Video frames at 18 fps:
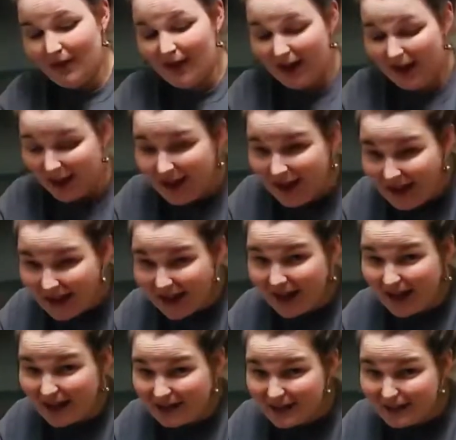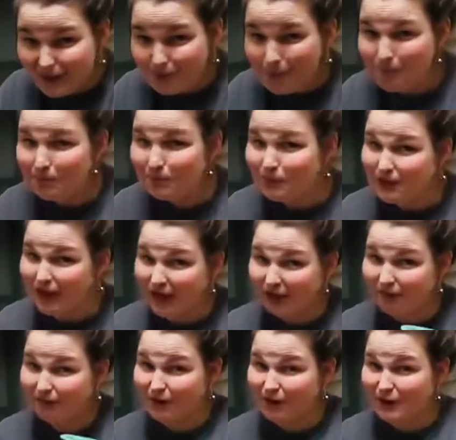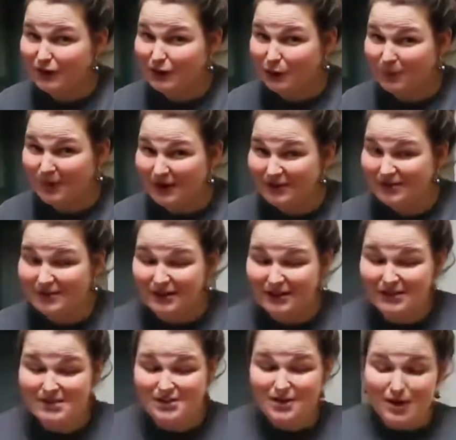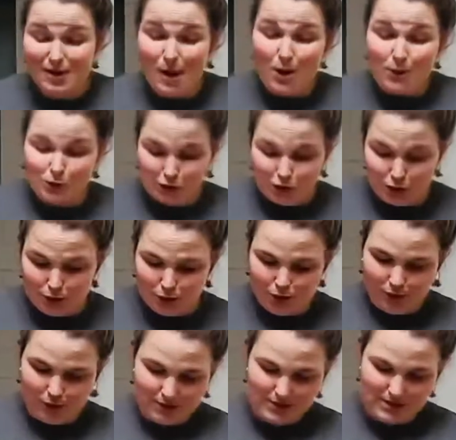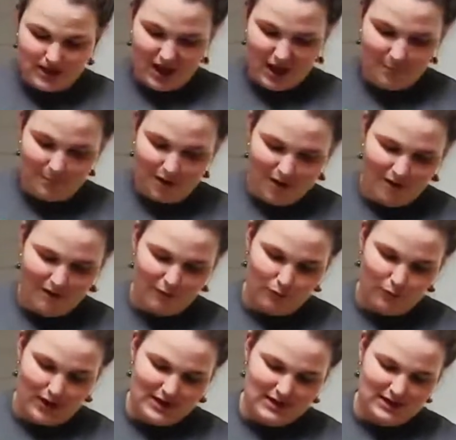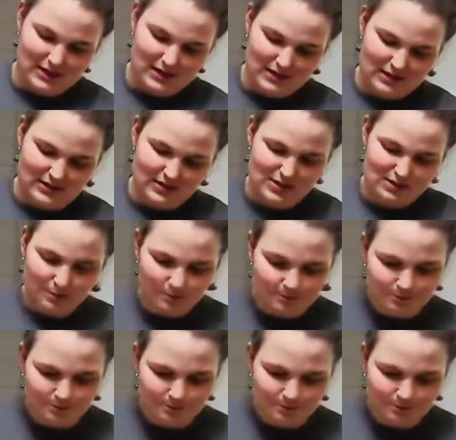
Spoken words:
And can't forget the raisins, 2/3 cup of raisins.